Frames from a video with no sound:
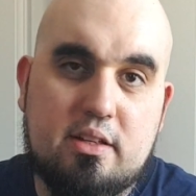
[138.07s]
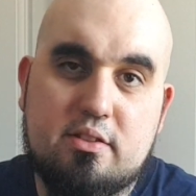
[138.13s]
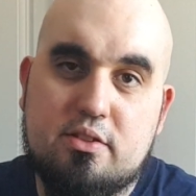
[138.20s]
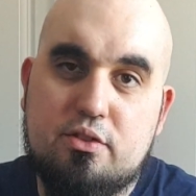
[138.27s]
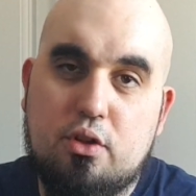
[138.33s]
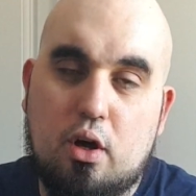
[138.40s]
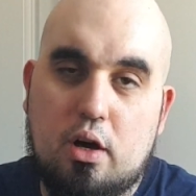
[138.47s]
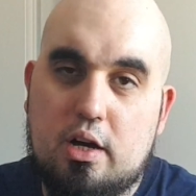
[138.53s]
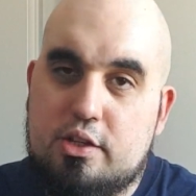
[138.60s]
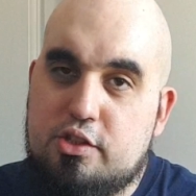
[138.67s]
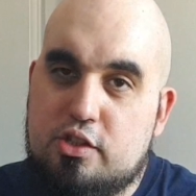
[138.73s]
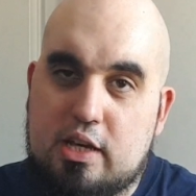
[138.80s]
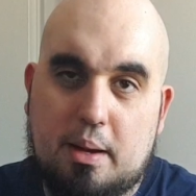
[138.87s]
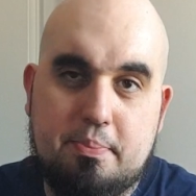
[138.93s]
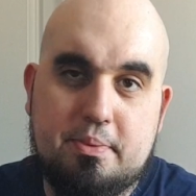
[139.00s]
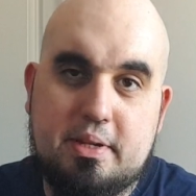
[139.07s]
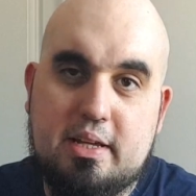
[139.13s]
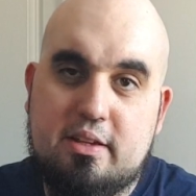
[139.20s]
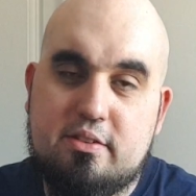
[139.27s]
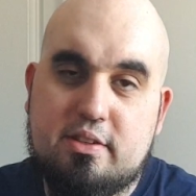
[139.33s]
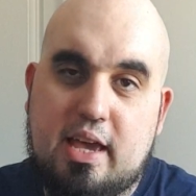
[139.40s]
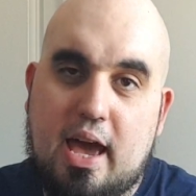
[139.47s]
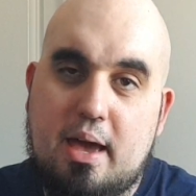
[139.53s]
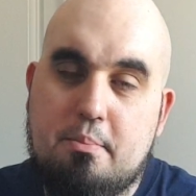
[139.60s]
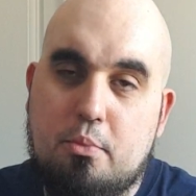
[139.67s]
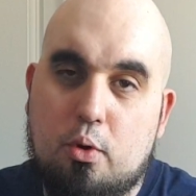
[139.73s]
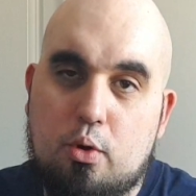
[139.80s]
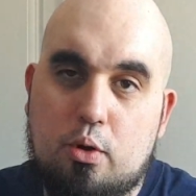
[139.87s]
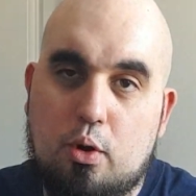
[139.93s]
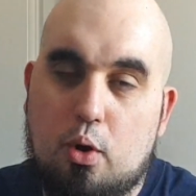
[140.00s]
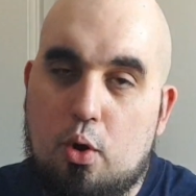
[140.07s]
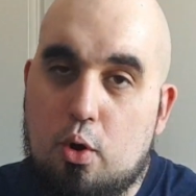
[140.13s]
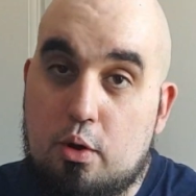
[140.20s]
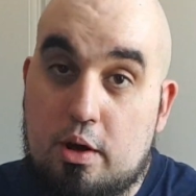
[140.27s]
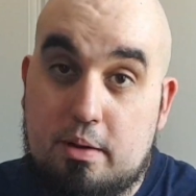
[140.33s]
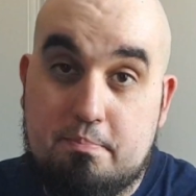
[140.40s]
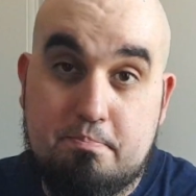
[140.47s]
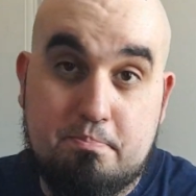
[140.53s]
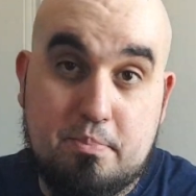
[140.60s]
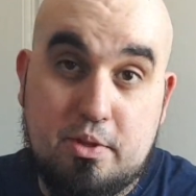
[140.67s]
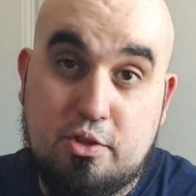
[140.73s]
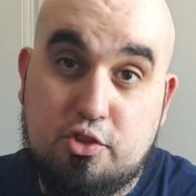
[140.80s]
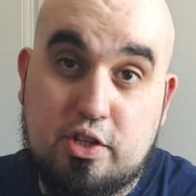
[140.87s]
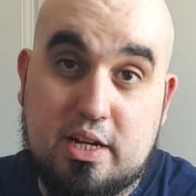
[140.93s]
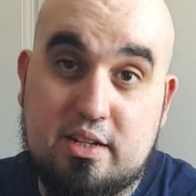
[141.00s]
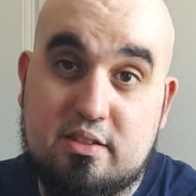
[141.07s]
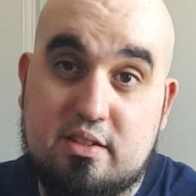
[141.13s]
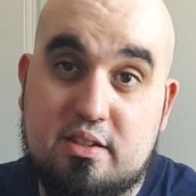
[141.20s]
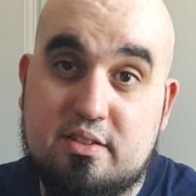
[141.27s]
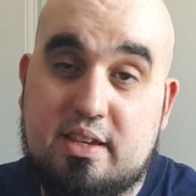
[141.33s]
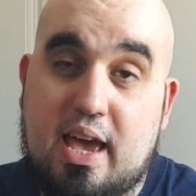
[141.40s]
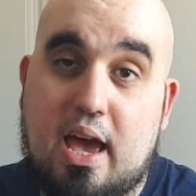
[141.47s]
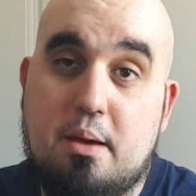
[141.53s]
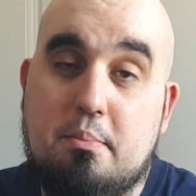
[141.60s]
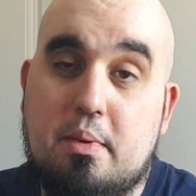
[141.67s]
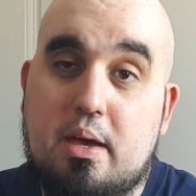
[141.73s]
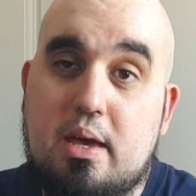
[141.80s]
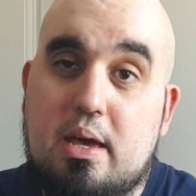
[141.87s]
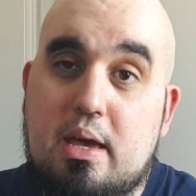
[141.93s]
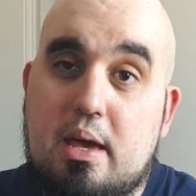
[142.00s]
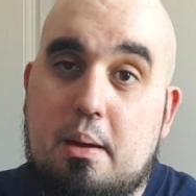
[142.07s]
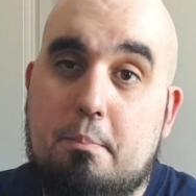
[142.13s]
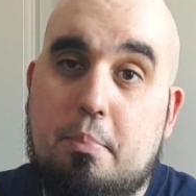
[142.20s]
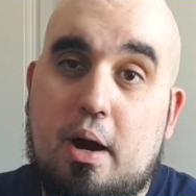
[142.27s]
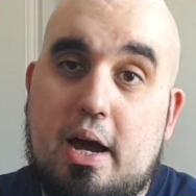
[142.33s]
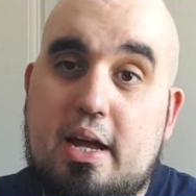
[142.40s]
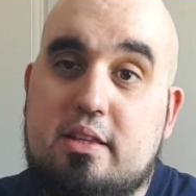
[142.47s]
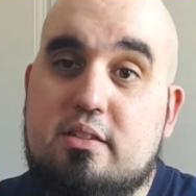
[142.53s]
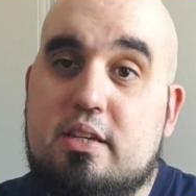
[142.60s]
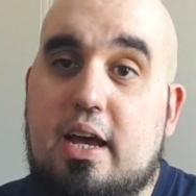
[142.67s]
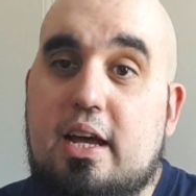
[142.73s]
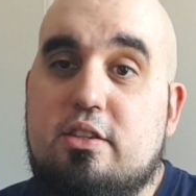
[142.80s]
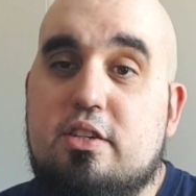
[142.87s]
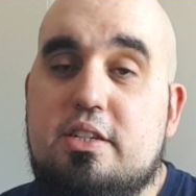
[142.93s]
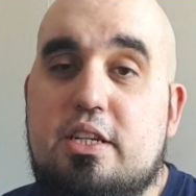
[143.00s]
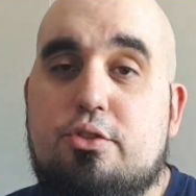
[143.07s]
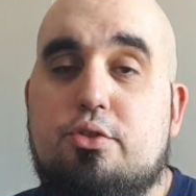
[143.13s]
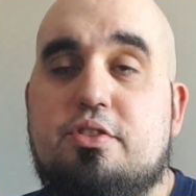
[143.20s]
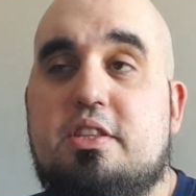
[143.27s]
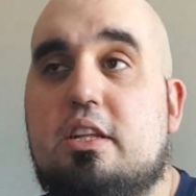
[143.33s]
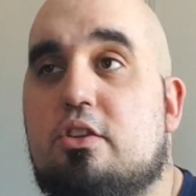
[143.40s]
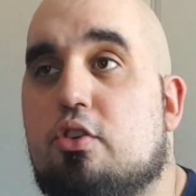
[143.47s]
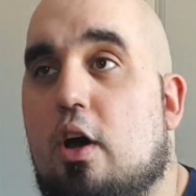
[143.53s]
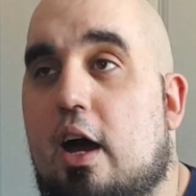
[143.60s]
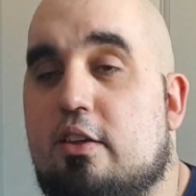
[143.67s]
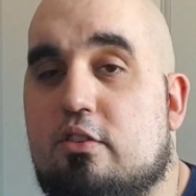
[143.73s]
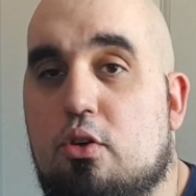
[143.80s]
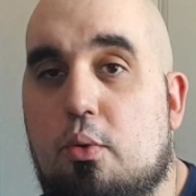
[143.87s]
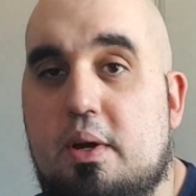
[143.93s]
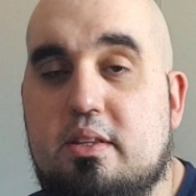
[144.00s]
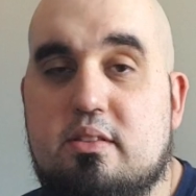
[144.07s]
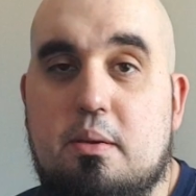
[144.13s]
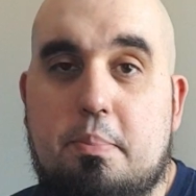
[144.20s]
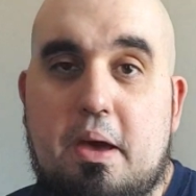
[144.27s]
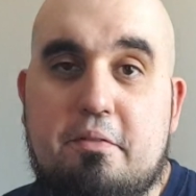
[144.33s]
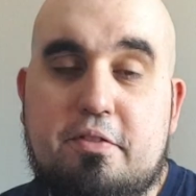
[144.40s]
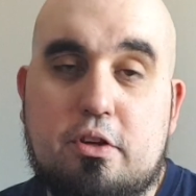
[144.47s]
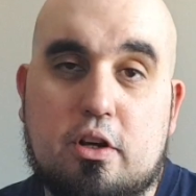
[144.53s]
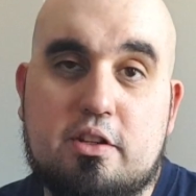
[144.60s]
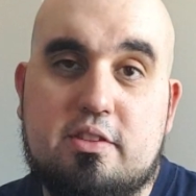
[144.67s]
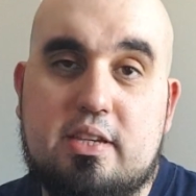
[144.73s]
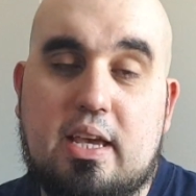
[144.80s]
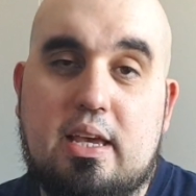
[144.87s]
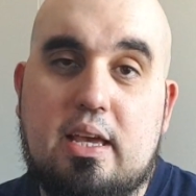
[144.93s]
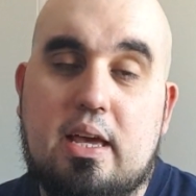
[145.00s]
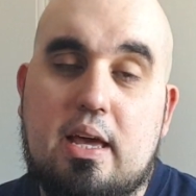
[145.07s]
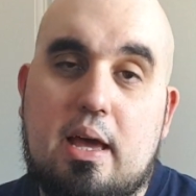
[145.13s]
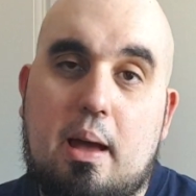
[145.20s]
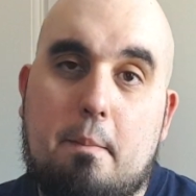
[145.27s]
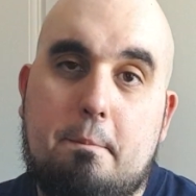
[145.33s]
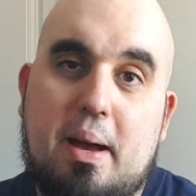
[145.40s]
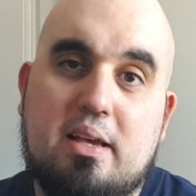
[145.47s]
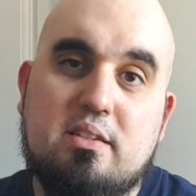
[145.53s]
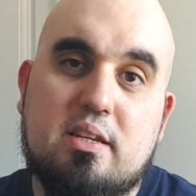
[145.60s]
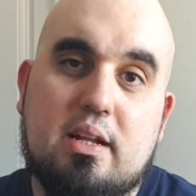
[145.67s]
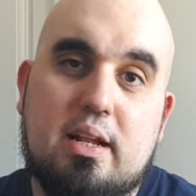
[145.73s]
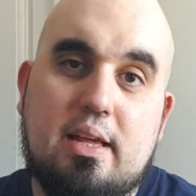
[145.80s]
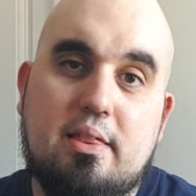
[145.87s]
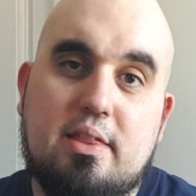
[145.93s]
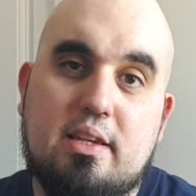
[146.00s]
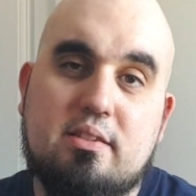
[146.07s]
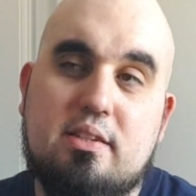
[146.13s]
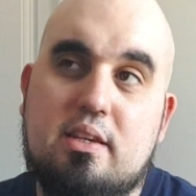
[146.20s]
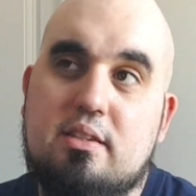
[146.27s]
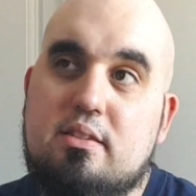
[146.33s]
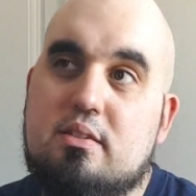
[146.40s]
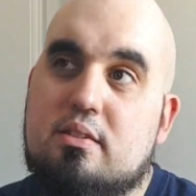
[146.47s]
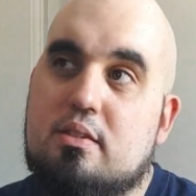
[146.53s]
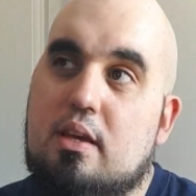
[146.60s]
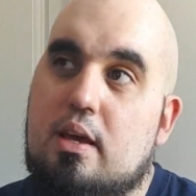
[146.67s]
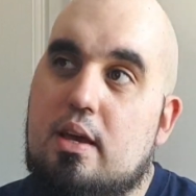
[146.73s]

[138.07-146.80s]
not a Japanese game or a Genesis game, but it's an interesting title. It's a bit of an oddity. Basically, this is